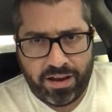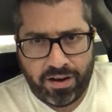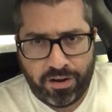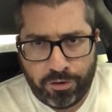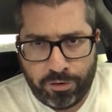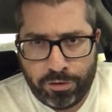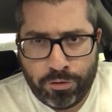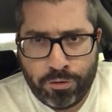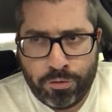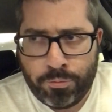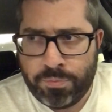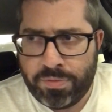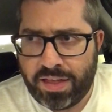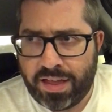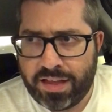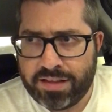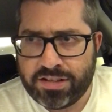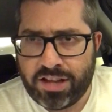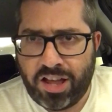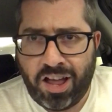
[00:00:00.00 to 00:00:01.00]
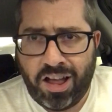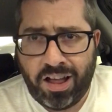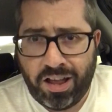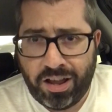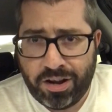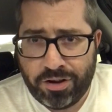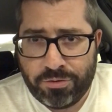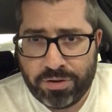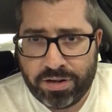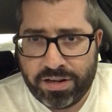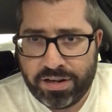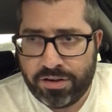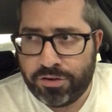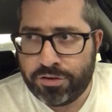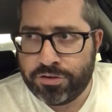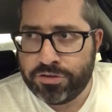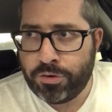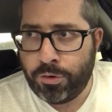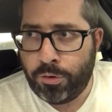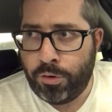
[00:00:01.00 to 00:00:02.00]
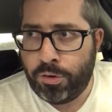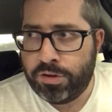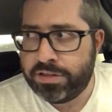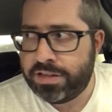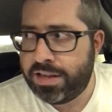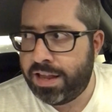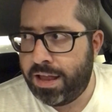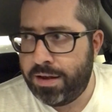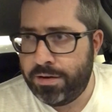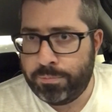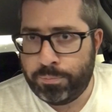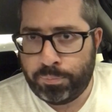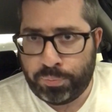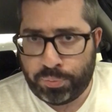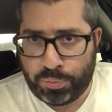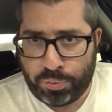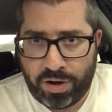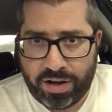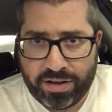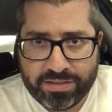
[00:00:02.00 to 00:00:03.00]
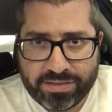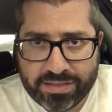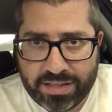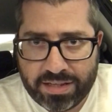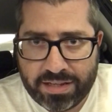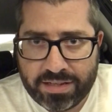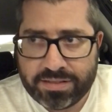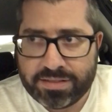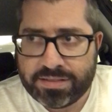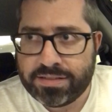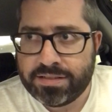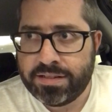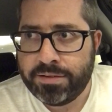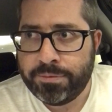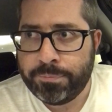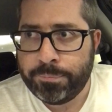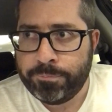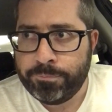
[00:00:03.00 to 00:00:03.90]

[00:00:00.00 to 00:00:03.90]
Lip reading: heirloom that's 100 years old and priceless.